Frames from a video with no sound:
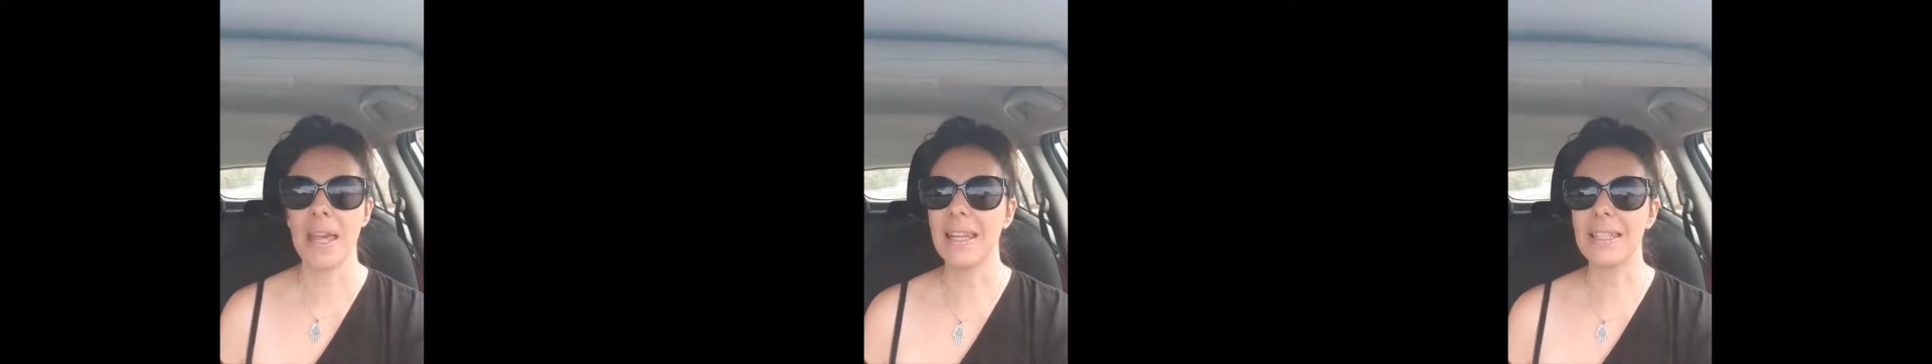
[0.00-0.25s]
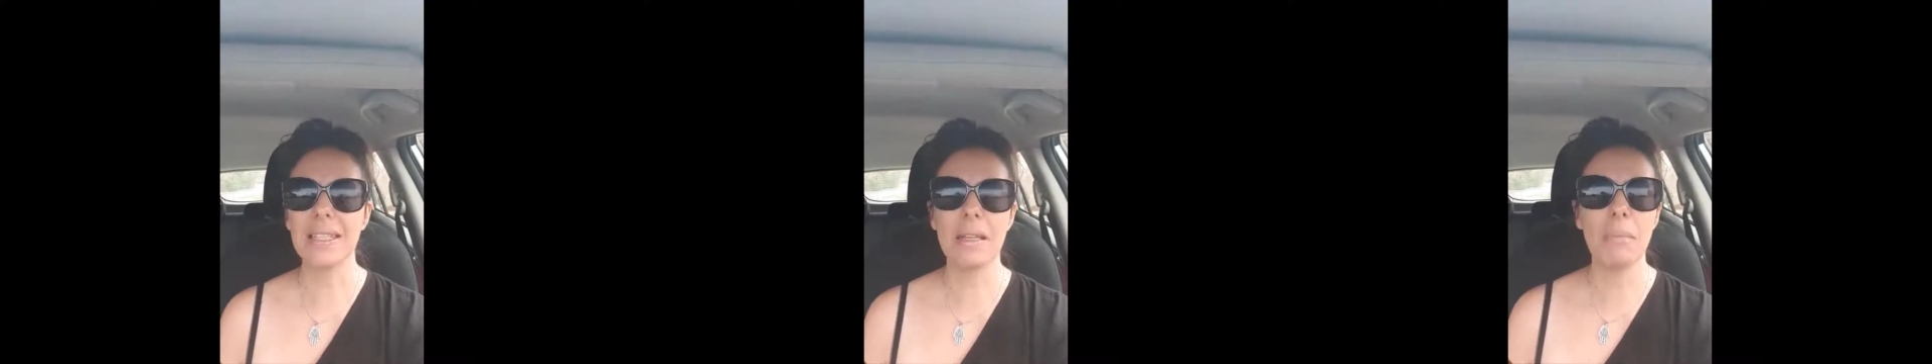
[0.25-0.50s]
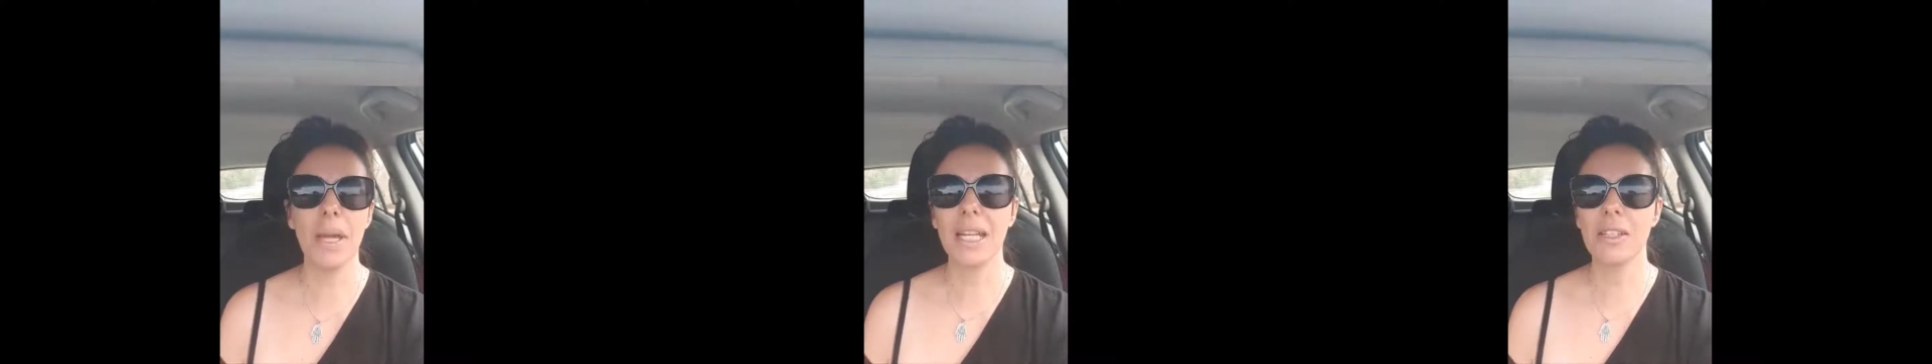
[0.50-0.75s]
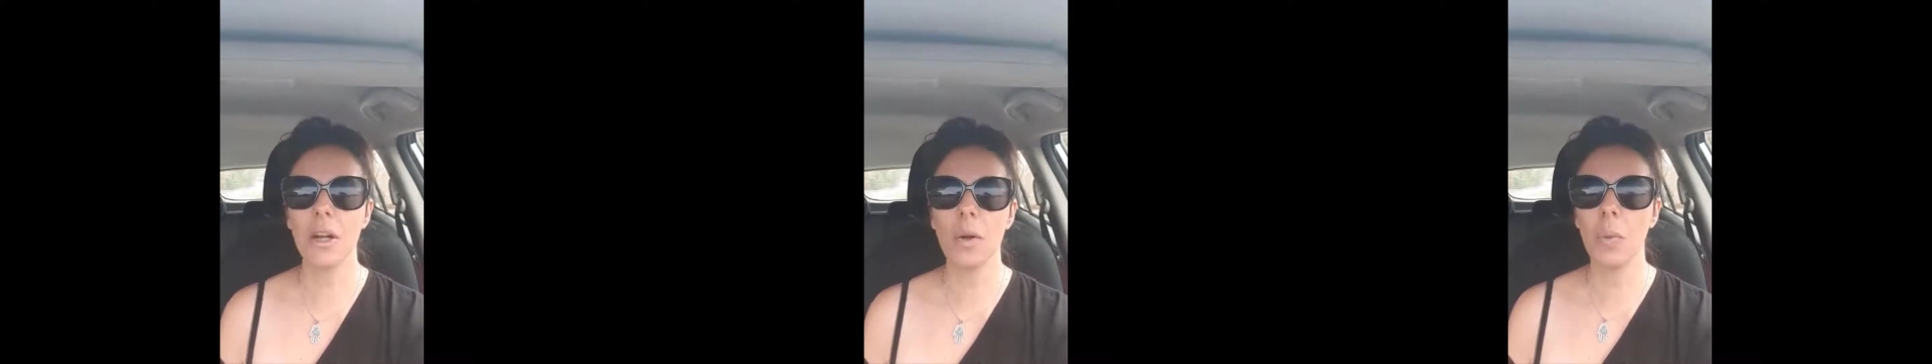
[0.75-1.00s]
And that doesn't mean
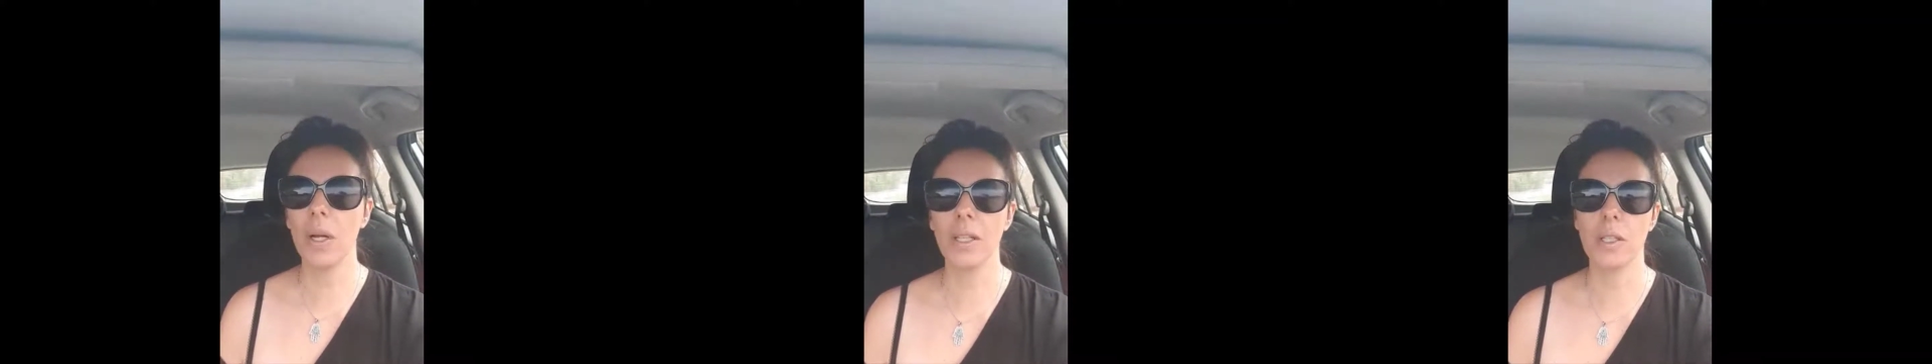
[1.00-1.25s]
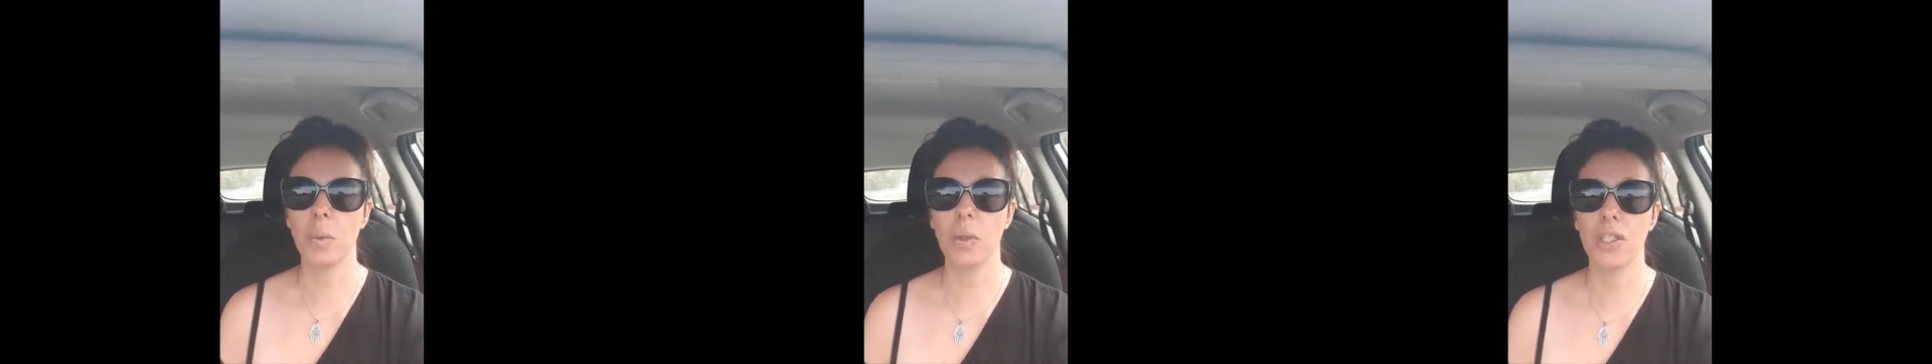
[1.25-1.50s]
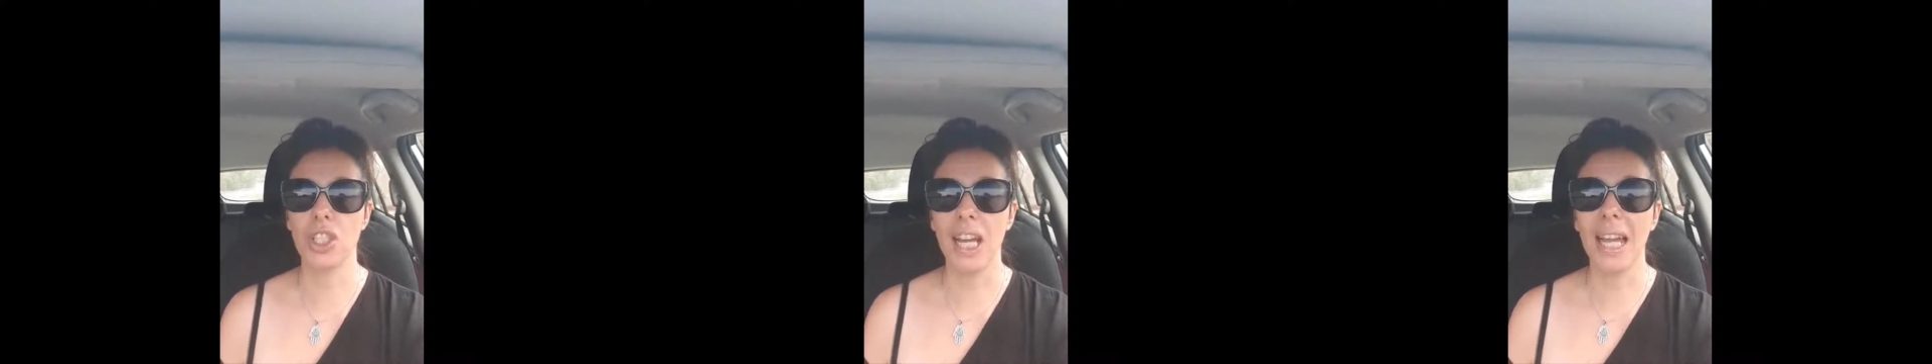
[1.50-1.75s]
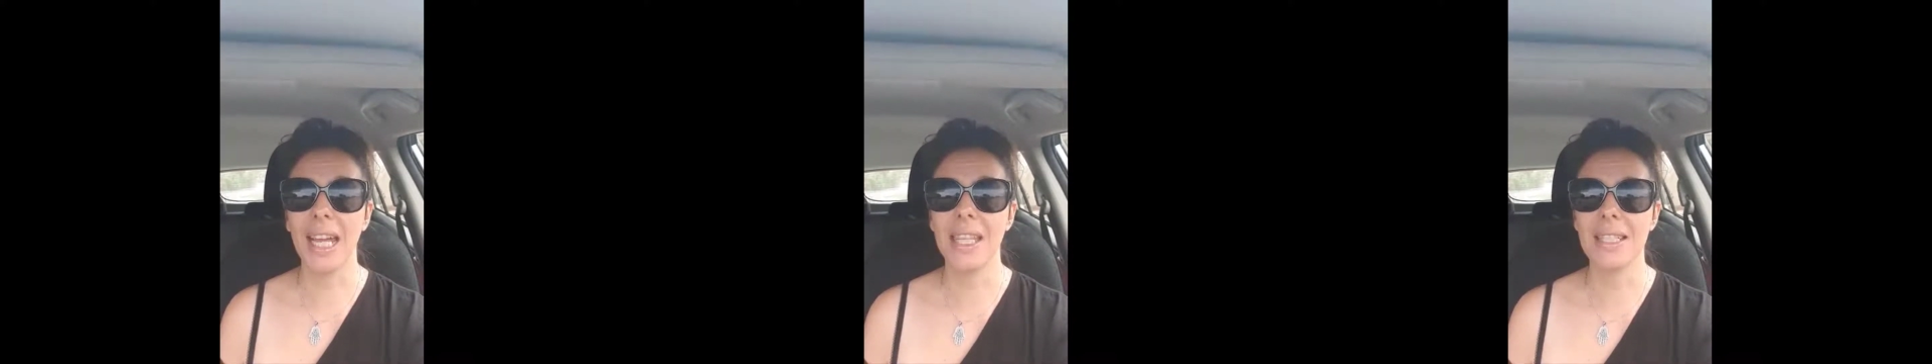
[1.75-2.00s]
don't work towards
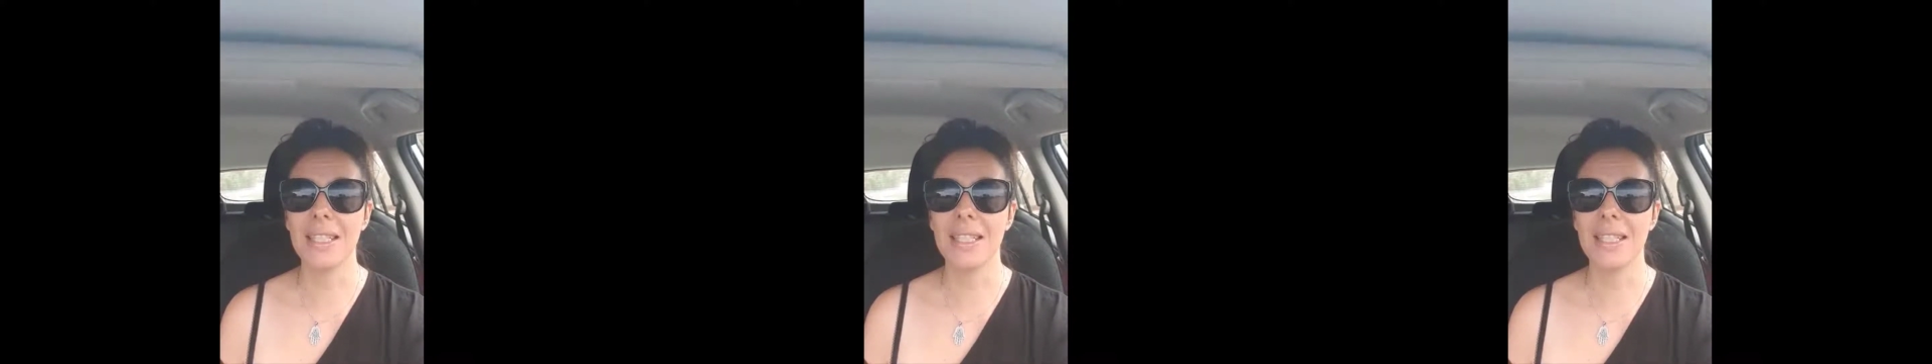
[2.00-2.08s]
change.